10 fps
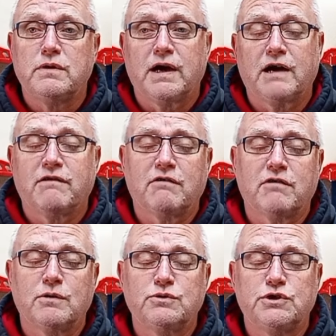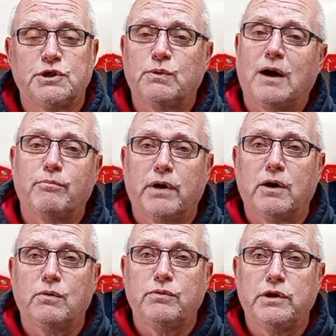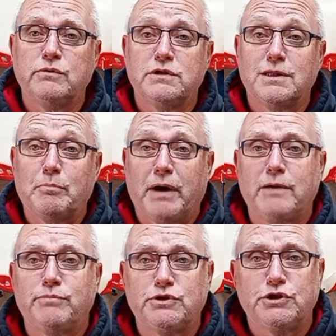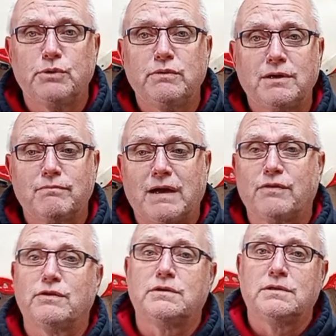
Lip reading: our arrows to our bow using the paper tuning method.